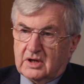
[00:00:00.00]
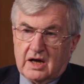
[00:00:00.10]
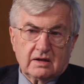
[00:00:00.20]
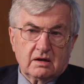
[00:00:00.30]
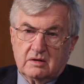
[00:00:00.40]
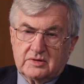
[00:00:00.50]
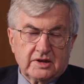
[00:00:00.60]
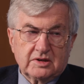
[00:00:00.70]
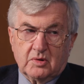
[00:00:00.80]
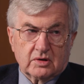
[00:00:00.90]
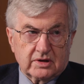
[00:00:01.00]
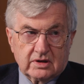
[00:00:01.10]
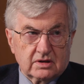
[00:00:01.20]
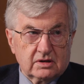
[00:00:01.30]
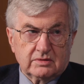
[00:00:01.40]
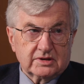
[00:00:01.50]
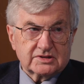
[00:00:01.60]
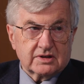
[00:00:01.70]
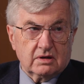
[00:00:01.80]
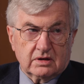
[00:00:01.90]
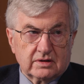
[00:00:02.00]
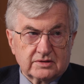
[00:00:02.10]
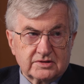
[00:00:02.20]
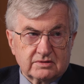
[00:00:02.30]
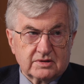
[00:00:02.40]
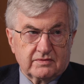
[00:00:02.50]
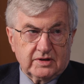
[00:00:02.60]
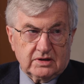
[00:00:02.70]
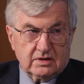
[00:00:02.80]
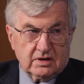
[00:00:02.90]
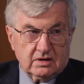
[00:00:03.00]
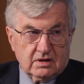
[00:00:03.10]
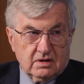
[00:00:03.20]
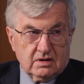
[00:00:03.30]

ally with anybody, including Stalin, to defeat the